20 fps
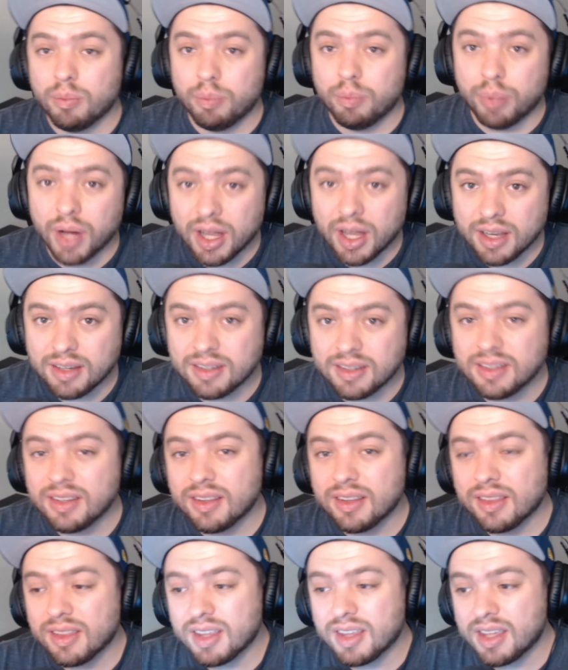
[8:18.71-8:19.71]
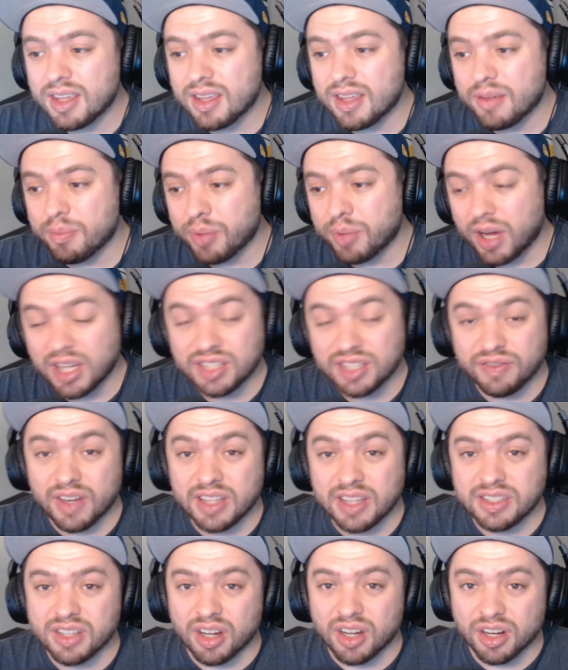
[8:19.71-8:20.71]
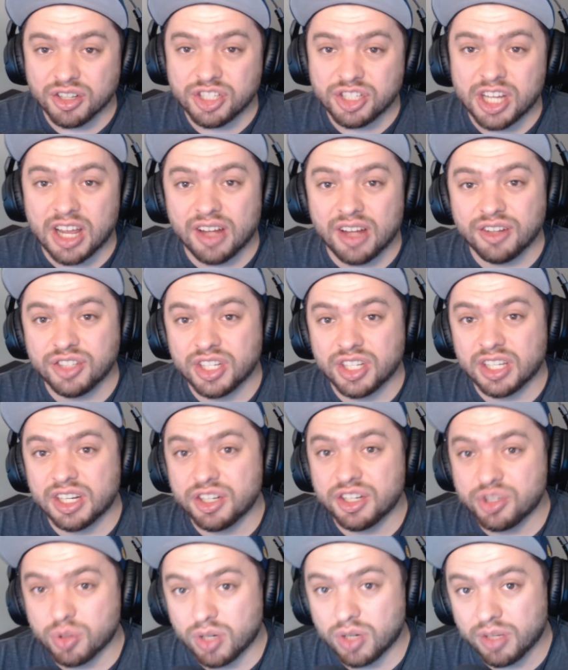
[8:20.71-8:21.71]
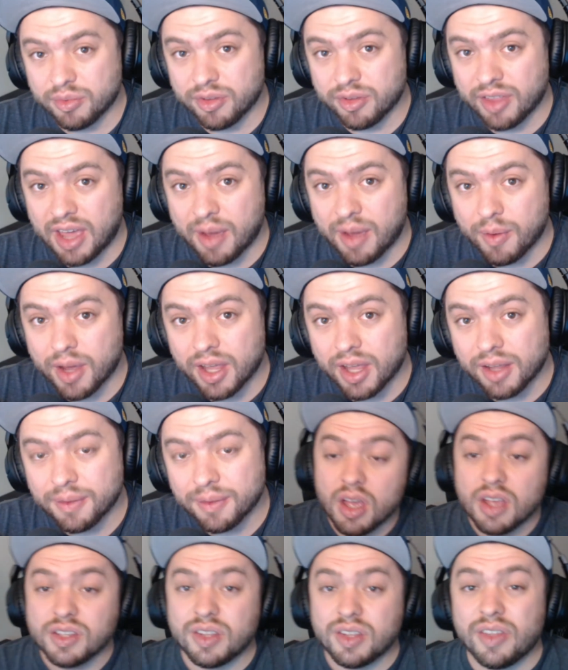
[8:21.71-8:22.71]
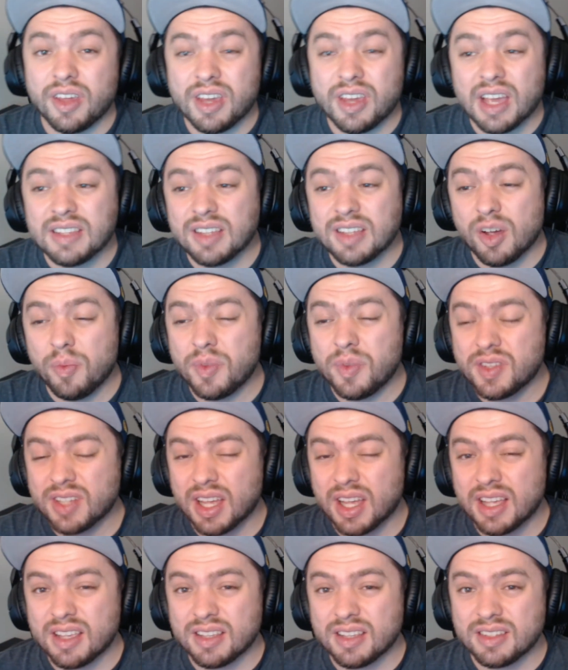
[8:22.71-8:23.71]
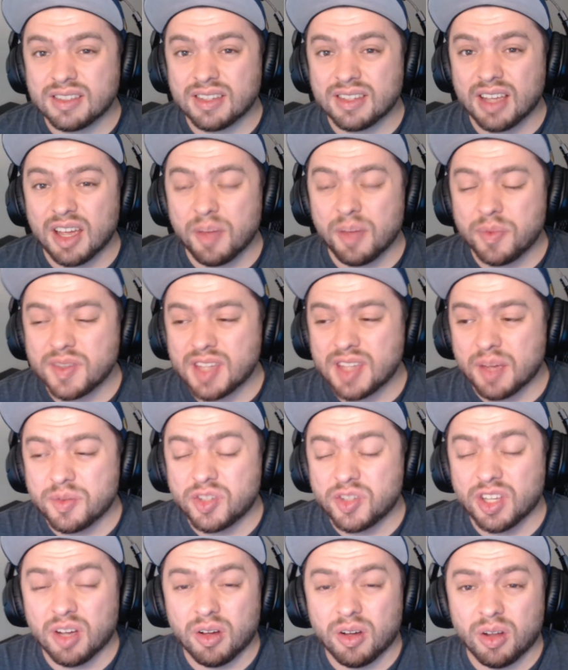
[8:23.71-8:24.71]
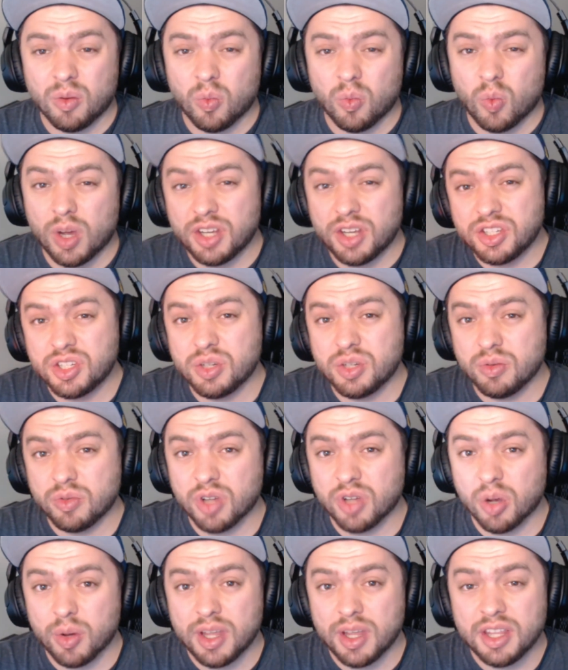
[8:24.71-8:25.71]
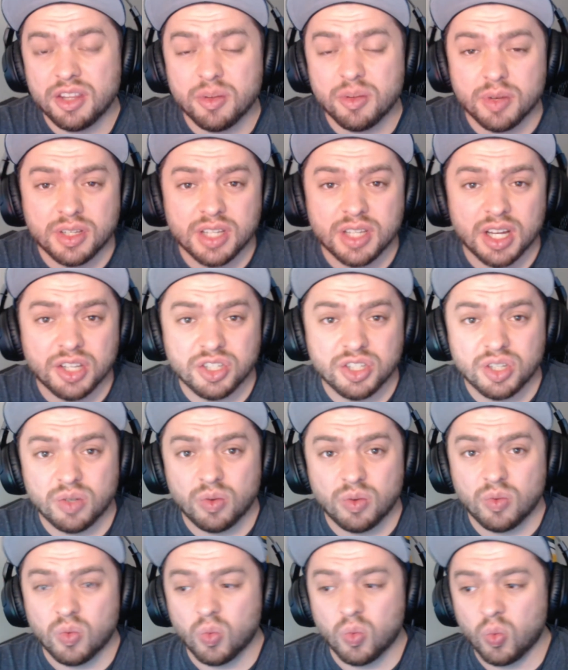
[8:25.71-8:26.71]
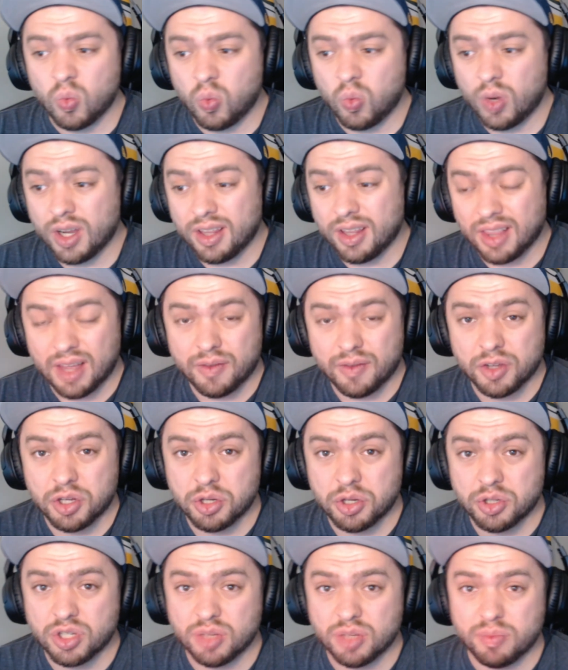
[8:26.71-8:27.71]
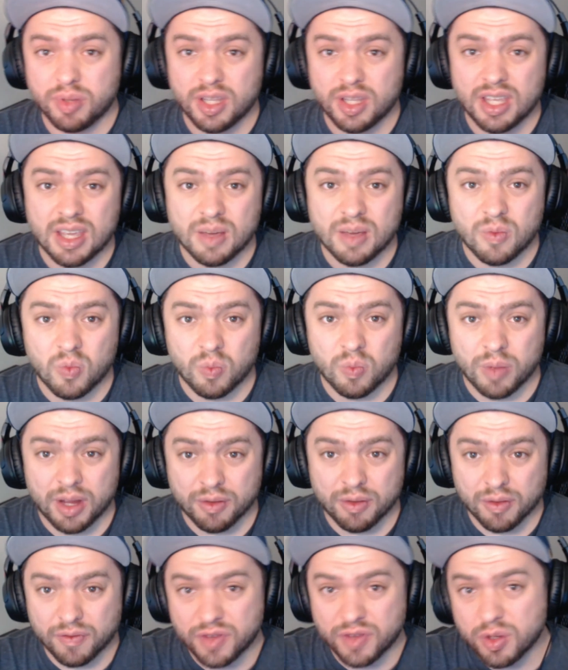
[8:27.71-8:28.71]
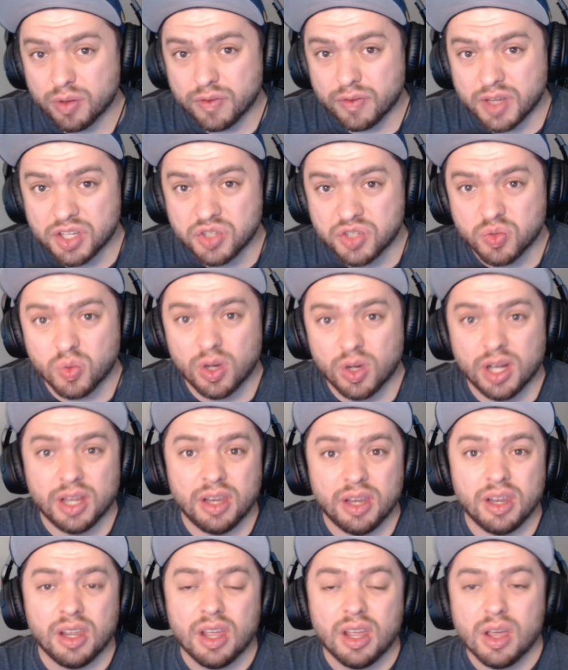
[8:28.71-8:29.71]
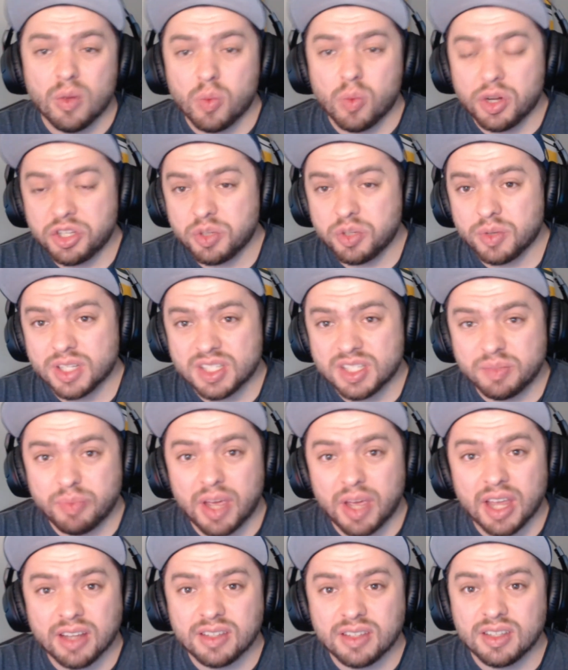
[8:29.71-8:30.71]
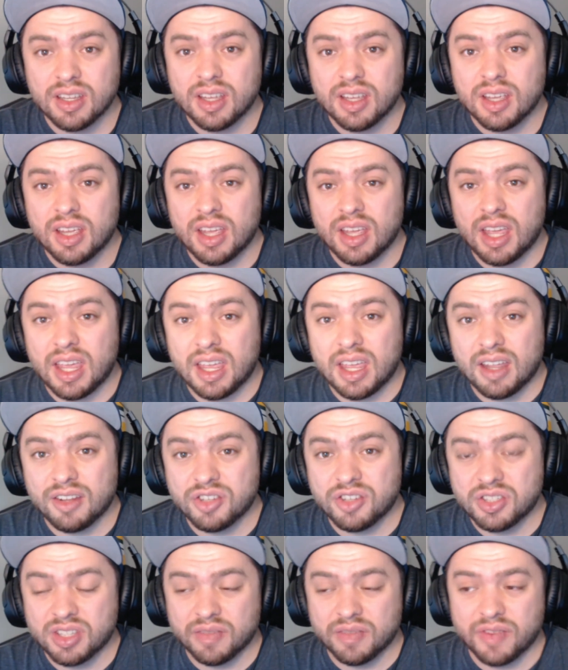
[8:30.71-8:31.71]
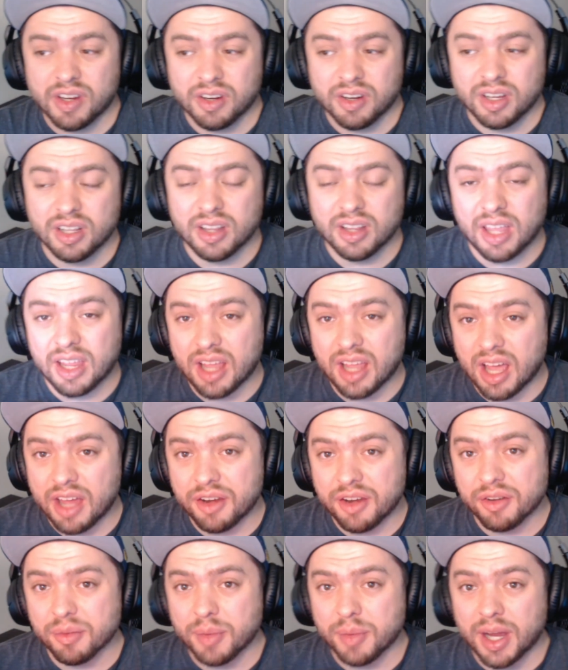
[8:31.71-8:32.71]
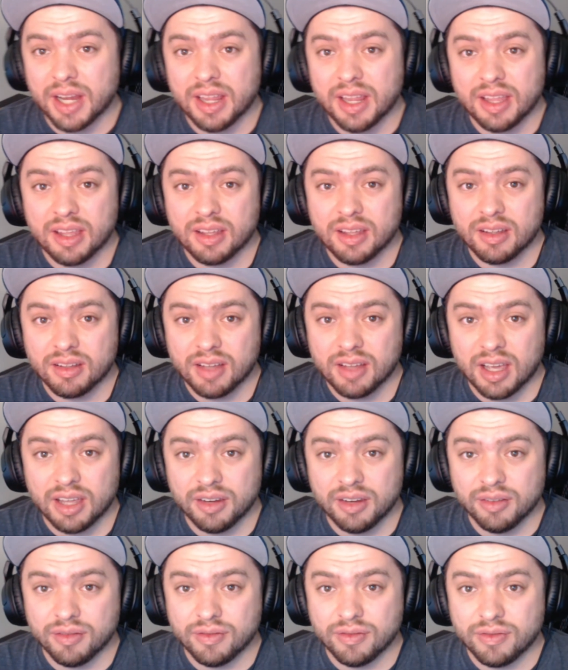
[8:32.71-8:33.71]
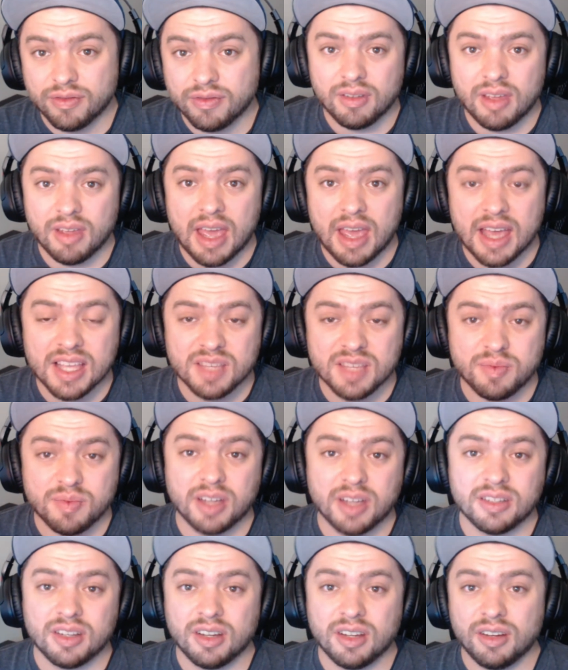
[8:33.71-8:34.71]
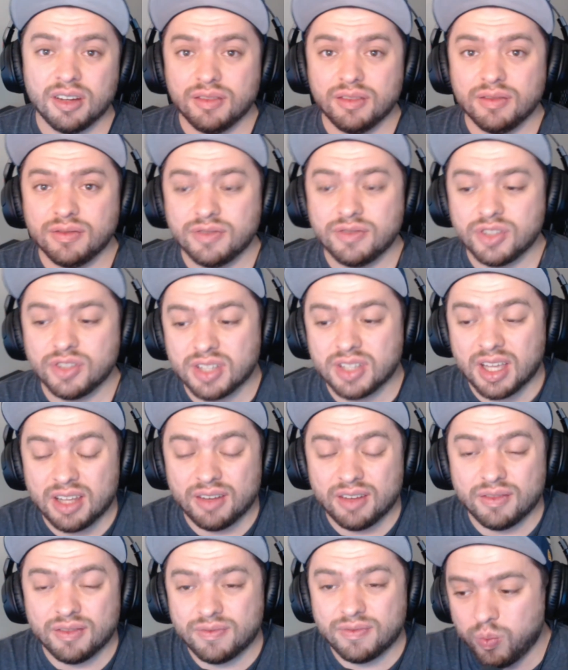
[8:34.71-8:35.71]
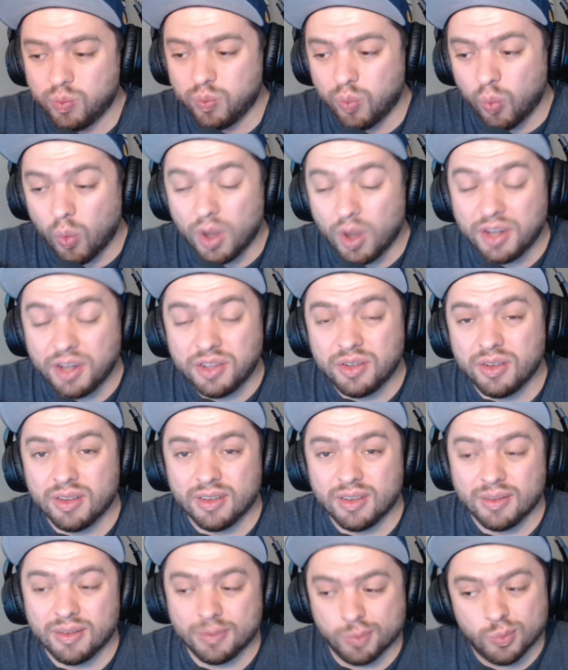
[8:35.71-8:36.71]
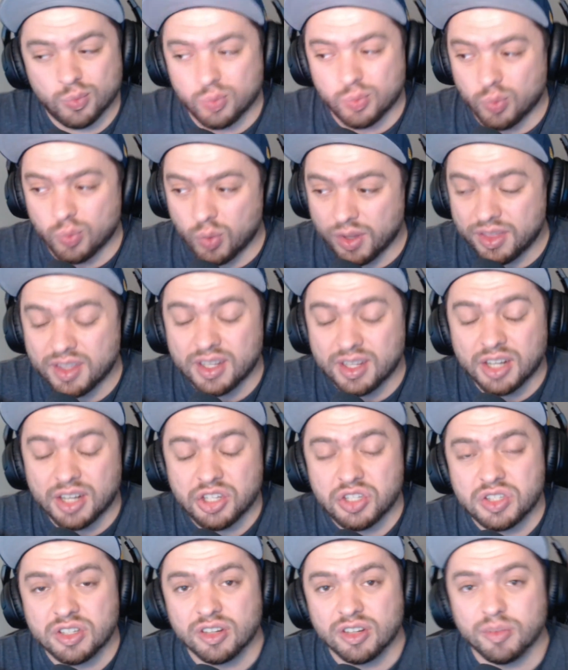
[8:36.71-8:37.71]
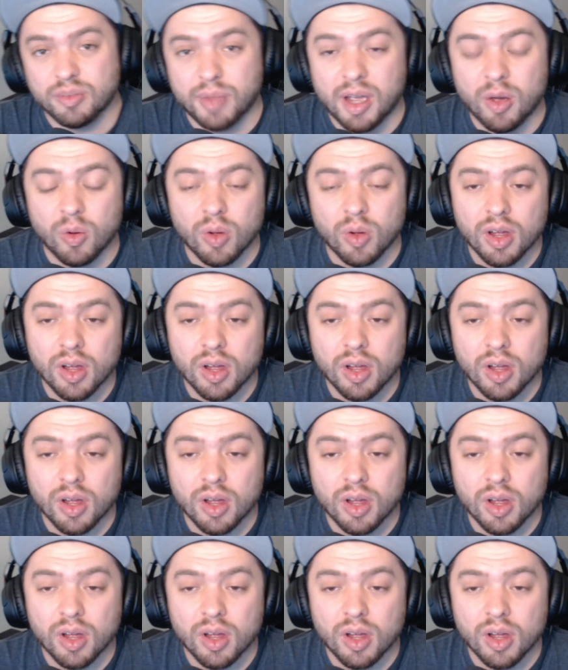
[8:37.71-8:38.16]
But the boss fights are challenging and enjoyable that way. So thank you guys. I hope this helps you out on when to go into a dungeon, what level you should be at, my review of each one, what to expect, and just a very like undermining kind of aspect of just kind of what the dungeons are about.